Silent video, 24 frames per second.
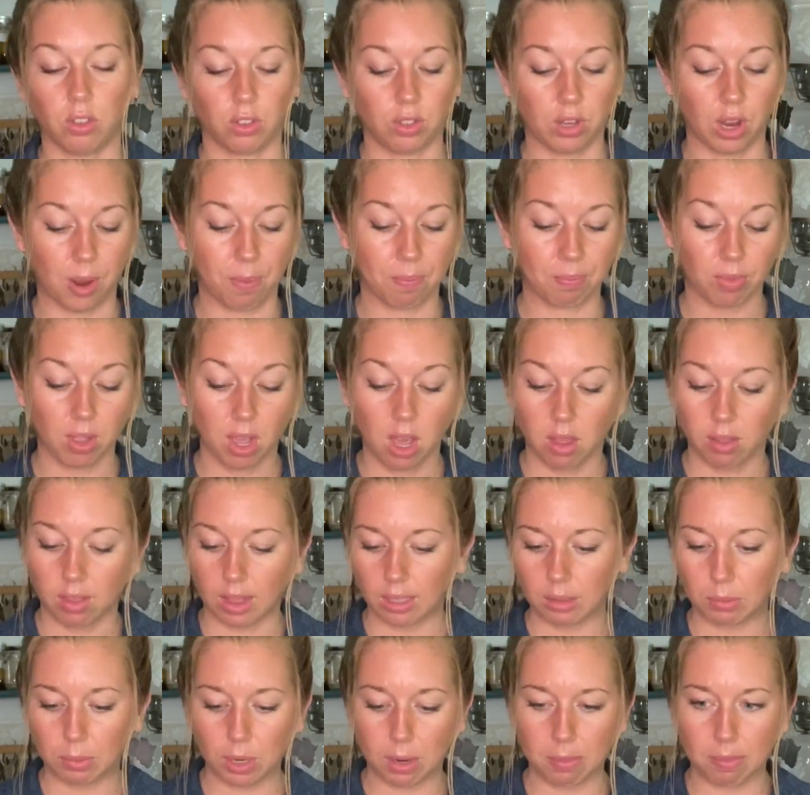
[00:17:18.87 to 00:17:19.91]
So
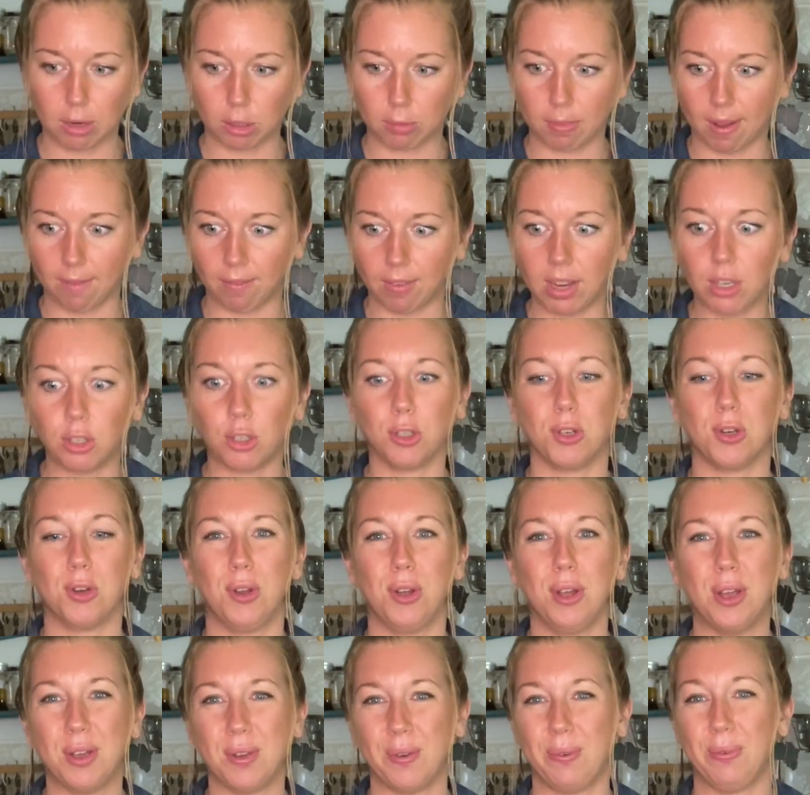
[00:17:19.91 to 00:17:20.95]
that's pretty much my
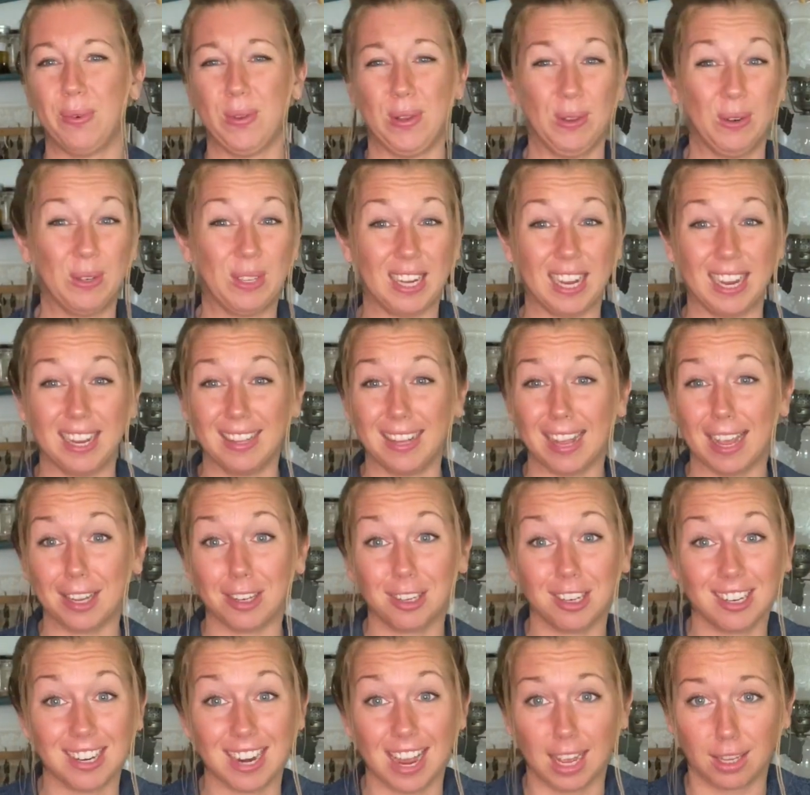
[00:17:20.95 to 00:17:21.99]
facial routine that
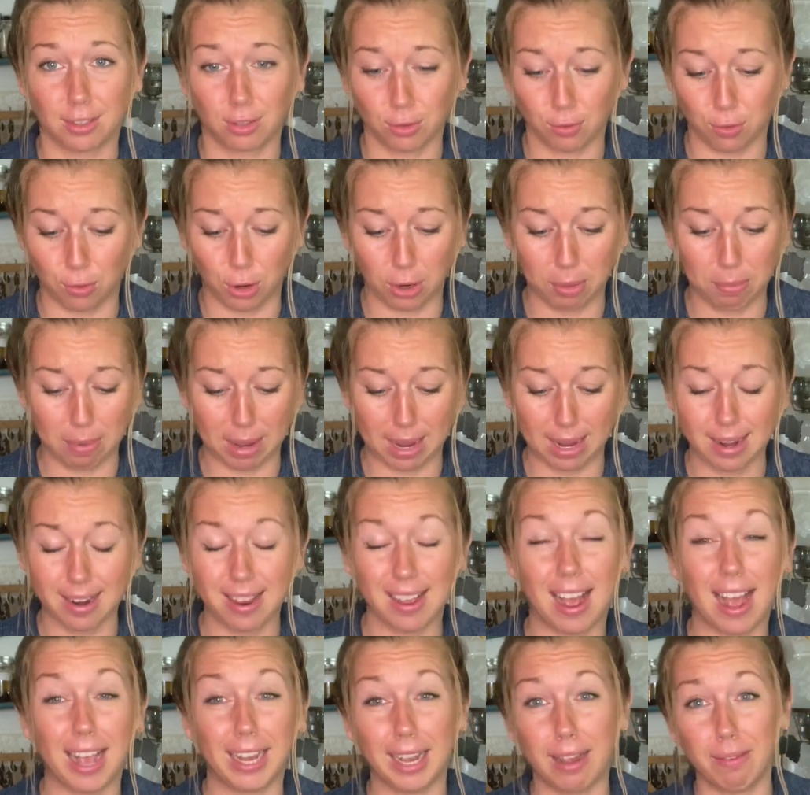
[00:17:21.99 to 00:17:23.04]
you didn't ask for,
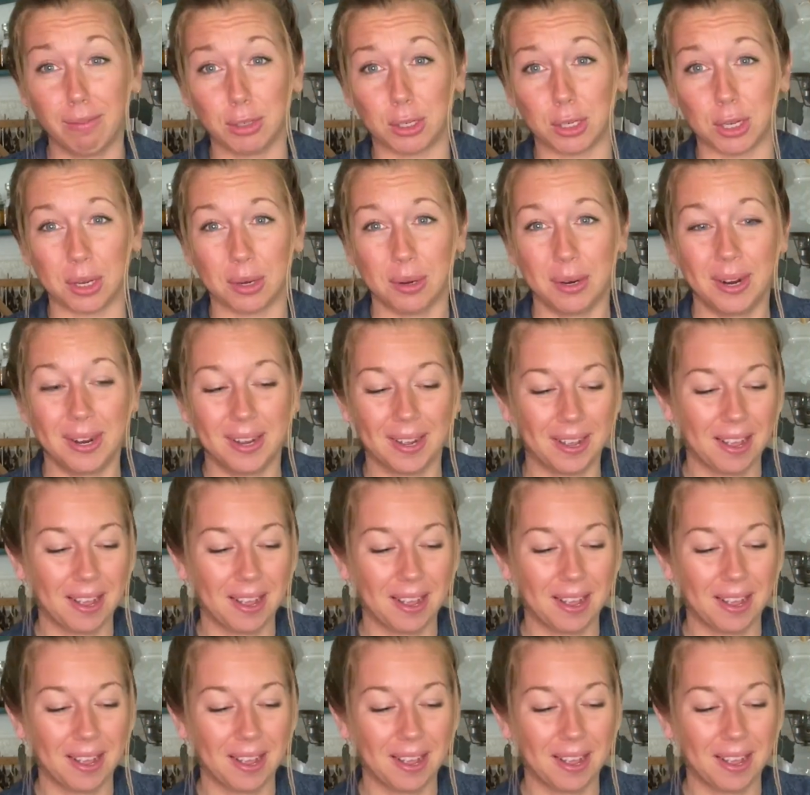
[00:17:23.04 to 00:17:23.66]
but I gave it to you.